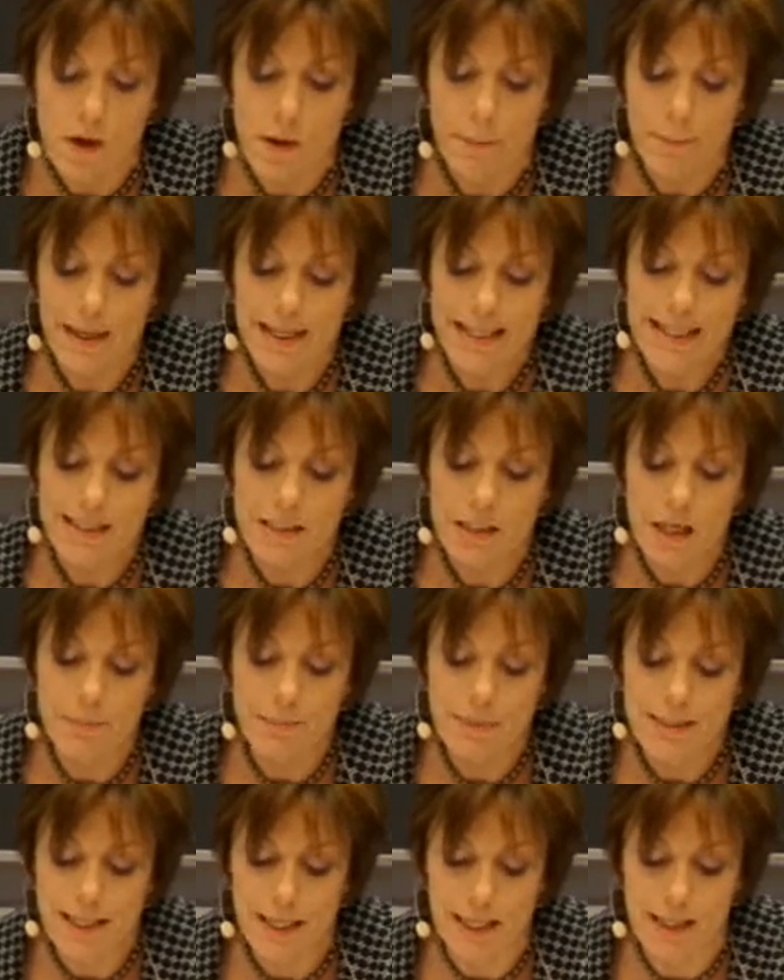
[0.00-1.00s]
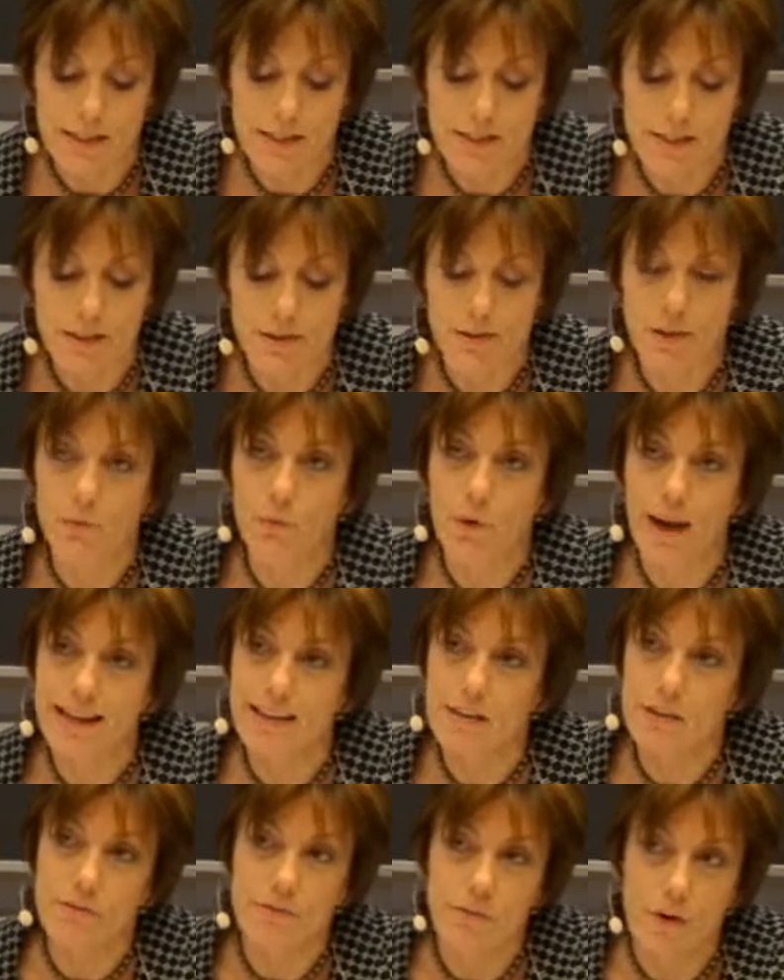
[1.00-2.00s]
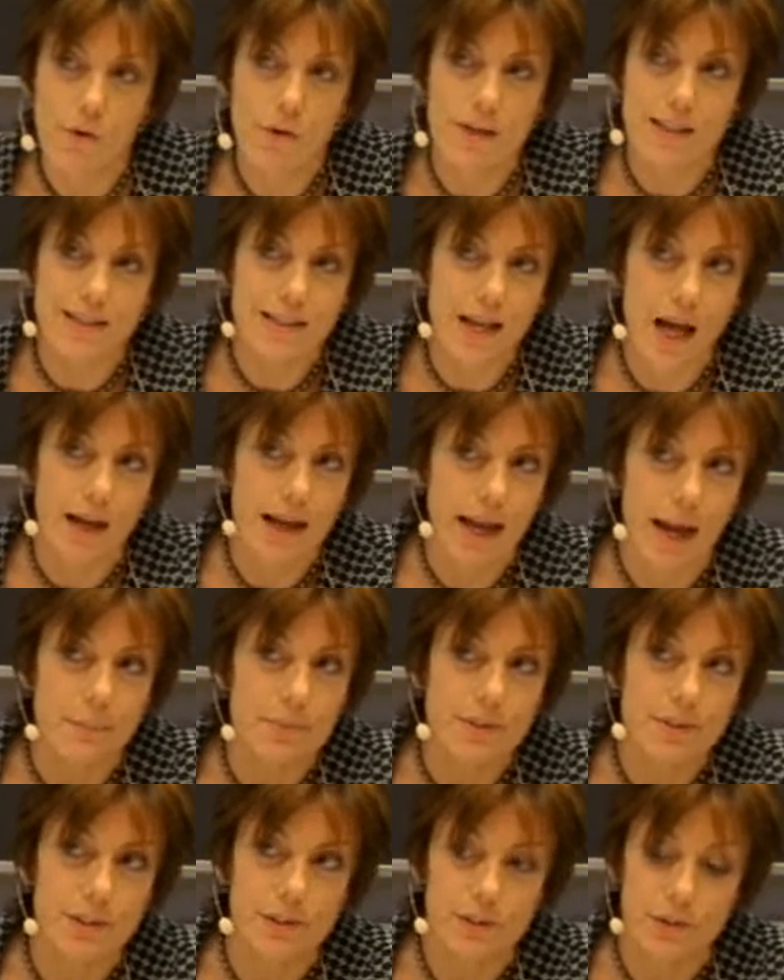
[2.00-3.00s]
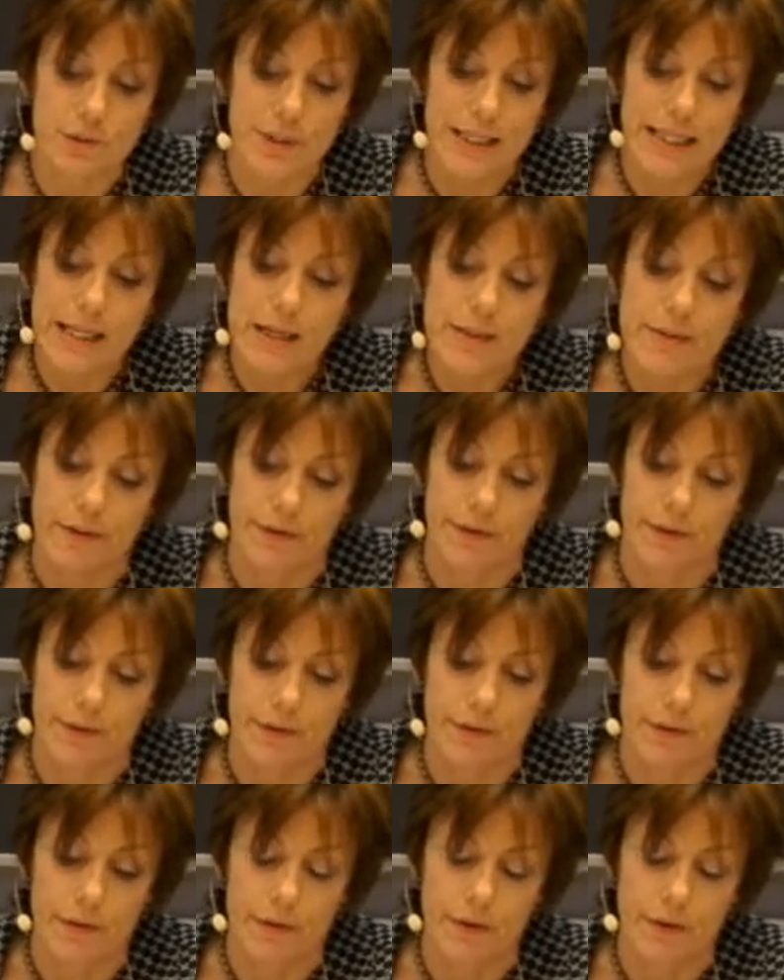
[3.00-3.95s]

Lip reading: But in some sense, the right to vote is not absolute either.